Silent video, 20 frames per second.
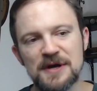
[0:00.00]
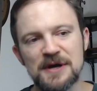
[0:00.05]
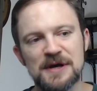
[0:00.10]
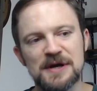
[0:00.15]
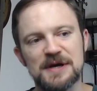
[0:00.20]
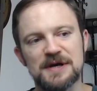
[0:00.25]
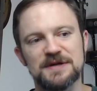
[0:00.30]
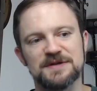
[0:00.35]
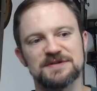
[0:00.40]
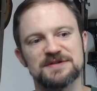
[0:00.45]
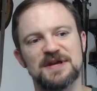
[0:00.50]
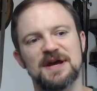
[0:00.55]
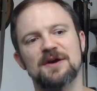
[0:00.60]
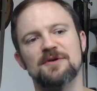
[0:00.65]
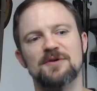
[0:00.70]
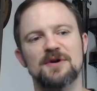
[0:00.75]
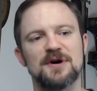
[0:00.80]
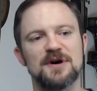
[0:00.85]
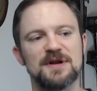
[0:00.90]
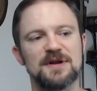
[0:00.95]

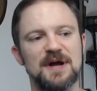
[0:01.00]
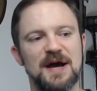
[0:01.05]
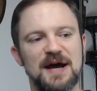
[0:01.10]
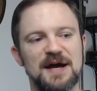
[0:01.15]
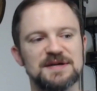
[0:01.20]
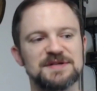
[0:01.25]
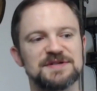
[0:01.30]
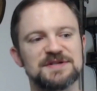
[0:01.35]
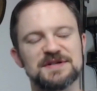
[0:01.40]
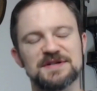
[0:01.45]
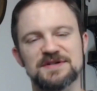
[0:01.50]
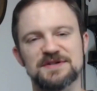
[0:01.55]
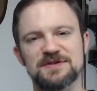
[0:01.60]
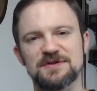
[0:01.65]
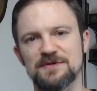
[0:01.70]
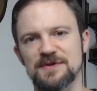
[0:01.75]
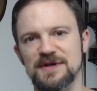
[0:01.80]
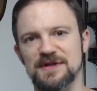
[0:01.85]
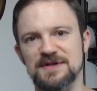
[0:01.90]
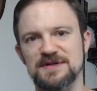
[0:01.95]
Sauron, I see, is
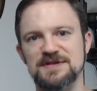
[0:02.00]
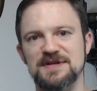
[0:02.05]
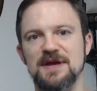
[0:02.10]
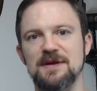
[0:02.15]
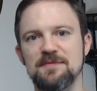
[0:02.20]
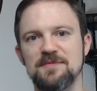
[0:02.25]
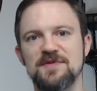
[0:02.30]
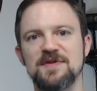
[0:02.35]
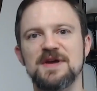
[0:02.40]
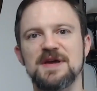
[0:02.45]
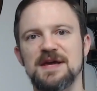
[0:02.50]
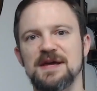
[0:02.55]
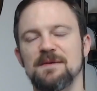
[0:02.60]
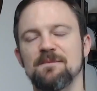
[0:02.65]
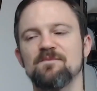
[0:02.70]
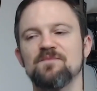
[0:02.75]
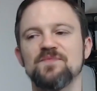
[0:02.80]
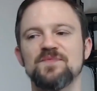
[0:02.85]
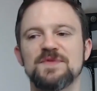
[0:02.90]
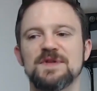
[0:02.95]
doing the same thing.
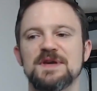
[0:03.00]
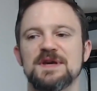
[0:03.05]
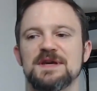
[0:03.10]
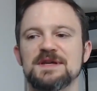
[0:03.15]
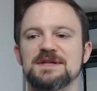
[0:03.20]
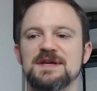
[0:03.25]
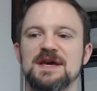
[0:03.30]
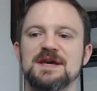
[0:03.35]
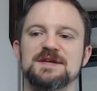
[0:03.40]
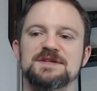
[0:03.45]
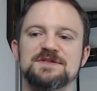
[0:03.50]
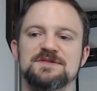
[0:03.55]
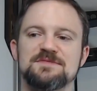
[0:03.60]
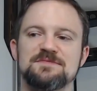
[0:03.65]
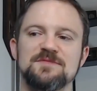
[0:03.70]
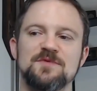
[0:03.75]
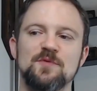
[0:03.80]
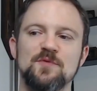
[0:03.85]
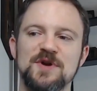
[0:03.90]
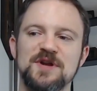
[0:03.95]
He takes
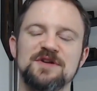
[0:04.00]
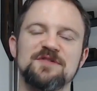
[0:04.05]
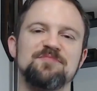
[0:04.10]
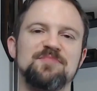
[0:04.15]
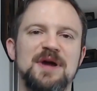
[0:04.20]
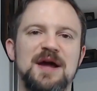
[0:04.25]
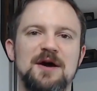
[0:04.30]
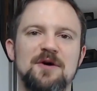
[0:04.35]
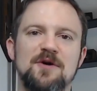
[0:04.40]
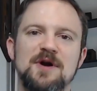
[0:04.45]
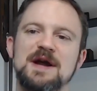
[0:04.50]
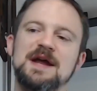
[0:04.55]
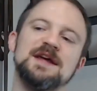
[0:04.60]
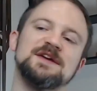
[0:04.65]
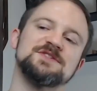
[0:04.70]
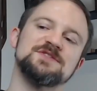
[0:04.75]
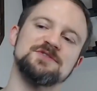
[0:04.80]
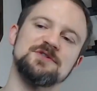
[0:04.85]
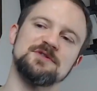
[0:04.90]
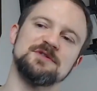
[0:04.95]
the Ring of Power,
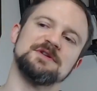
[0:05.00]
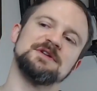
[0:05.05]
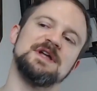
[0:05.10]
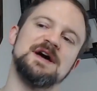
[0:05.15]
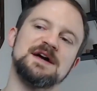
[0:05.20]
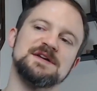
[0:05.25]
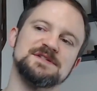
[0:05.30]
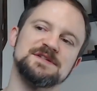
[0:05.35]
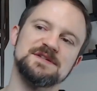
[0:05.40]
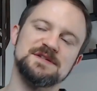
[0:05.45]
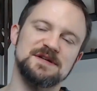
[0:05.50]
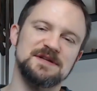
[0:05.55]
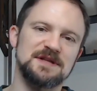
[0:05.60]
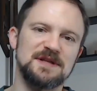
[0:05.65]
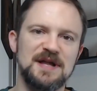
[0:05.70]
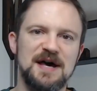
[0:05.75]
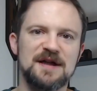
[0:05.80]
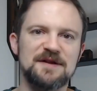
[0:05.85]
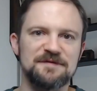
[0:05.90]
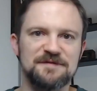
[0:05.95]
externalizes a
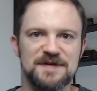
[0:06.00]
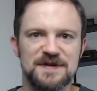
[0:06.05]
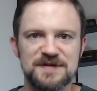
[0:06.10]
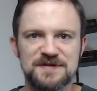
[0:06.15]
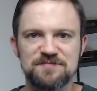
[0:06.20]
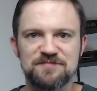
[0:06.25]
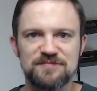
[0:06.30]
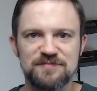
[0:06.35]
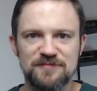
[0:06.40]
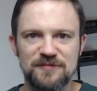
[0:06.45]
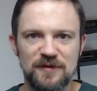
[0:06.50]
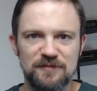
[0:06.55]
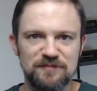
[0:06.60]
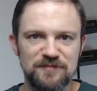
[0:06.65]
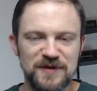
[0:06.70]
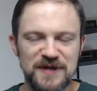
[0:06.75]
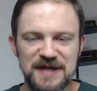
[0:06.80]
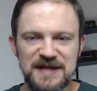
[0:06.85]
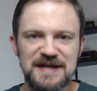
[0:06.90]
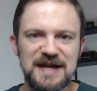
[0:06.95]
lot of his
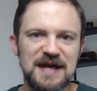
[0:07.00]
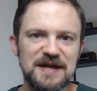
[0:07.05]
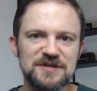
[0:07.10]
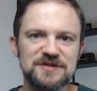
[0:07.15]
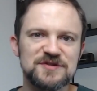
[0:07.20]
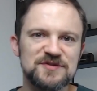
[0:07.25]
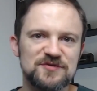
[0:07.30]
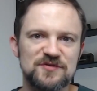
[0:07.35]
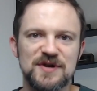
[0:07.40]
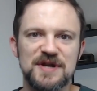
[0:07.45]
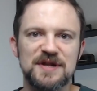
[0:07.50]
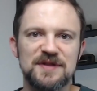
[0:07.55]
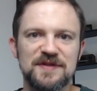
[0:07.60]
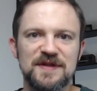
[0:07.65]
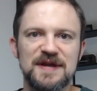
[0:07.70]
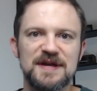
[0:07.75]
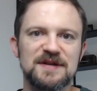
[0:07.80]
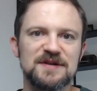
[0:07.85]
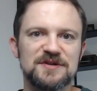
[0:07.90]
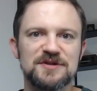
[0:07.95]
innate strength
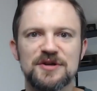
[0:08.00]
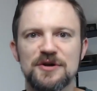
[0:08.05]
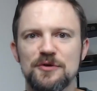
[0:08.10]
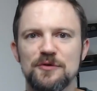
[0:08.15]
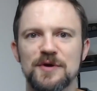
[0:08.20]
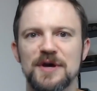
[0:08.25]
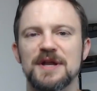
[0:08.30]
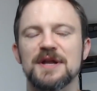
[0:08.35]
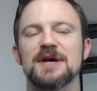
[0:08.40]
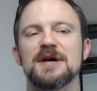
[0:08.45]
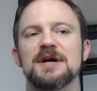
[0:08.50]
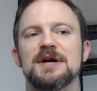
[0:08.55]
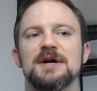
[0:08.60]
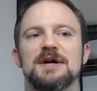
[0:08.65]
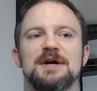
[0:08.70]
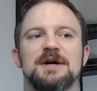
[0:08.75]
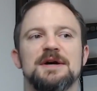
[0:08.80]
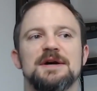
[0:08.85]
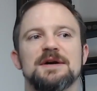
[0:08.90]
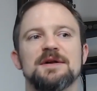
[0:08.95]
into it,
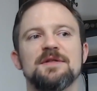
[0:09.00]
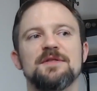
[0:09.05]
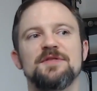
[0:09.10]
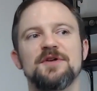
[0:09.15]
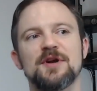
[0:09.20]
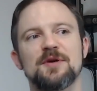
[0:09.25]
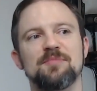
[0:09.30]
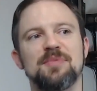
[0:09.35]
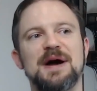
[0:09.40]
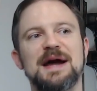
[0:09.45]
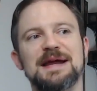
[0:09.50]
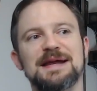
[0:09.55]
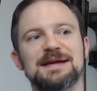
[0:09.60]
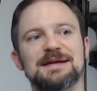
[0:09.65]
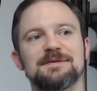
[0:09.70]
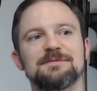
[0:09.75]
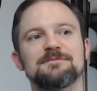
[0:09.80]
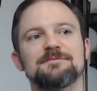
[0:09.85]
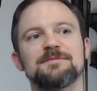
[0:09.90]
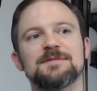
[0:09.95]
thereby
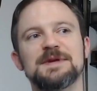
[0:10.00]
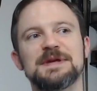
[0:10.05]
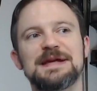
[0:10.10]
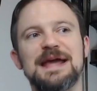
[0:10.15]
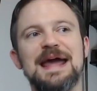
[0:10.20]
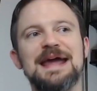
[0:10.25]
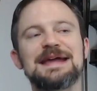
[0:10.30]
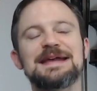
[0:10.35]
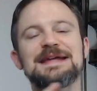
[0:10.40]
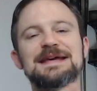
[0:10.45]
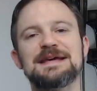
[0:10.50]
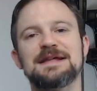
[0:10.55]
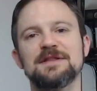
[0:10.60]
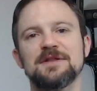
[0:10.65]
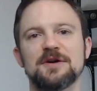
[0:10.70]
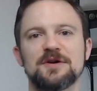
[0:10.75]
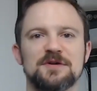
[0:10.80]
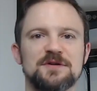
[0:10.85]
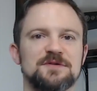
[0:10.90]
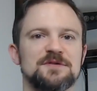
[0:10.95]
gaining
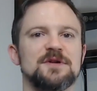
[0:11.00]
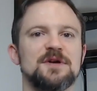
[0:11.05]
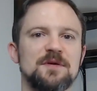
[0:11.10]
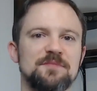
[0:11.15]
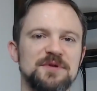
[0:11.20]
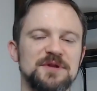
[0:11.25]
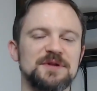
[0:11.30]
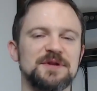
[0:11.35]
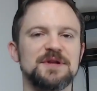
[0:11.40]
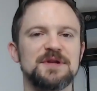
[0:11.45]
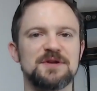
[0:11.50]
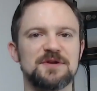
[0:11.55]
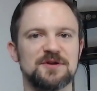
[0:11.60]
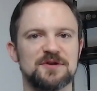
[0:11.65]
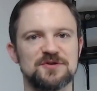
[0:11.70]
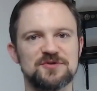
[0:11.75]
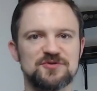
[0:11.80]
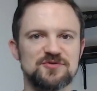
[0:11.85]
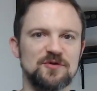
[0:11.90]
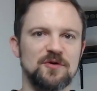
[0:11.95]
the ability to
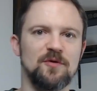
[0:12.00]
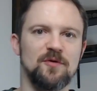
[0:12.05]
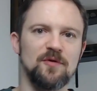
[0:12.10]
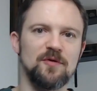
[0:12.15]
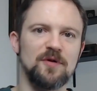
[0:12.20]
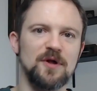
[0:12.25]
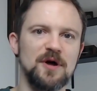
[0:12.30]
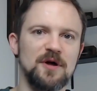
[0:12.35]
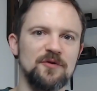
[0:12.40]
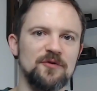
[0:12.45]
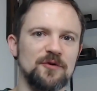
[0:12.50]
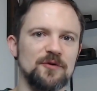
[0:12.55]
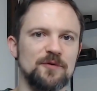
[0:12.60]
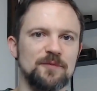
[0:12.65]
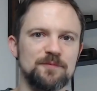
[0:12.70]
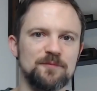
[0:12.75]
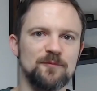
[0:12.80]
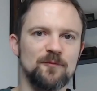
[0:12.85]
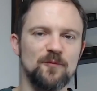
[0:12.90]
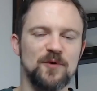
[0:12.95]
control other
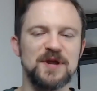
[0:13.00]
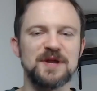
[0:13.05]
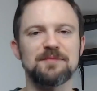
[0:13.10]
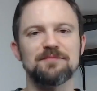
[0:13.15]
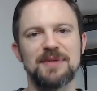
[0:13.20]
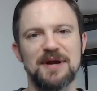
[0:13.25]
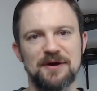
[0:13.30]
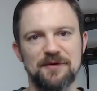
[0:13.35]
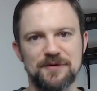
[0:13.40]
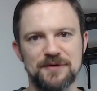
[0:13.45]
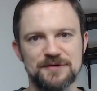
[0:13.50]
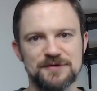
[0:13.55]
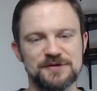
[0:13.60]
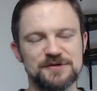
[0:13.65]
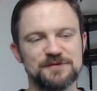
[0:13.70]
ring bearers.